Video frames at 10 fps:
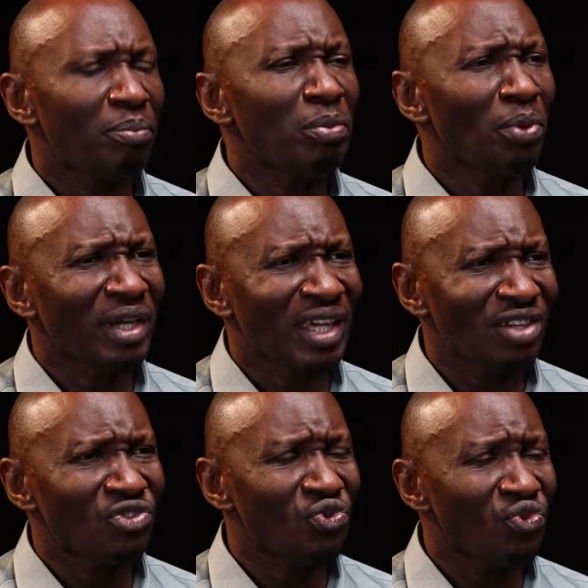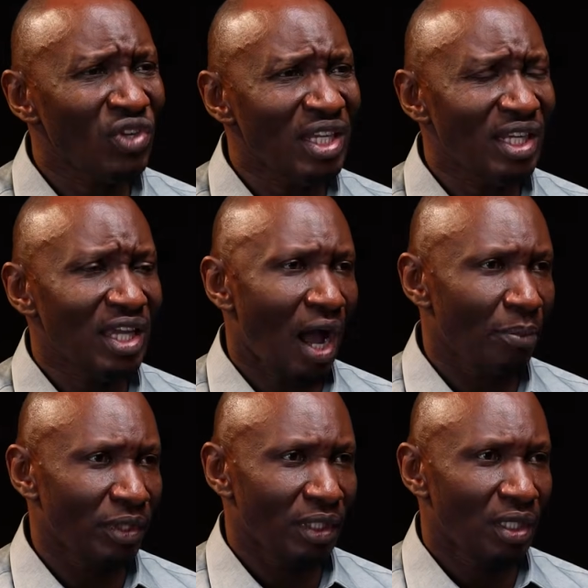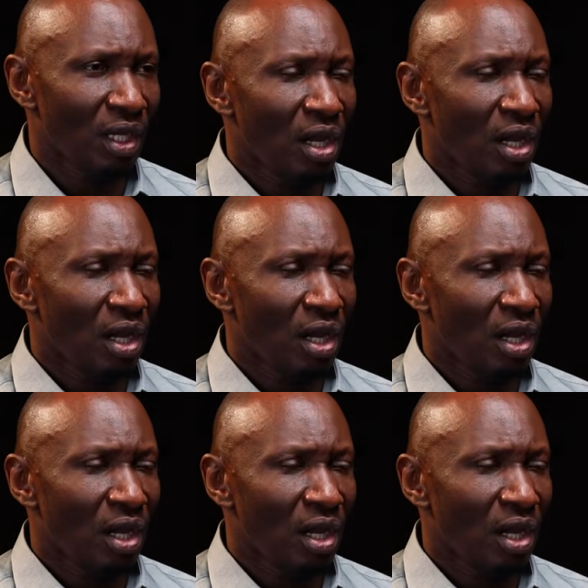people get really happy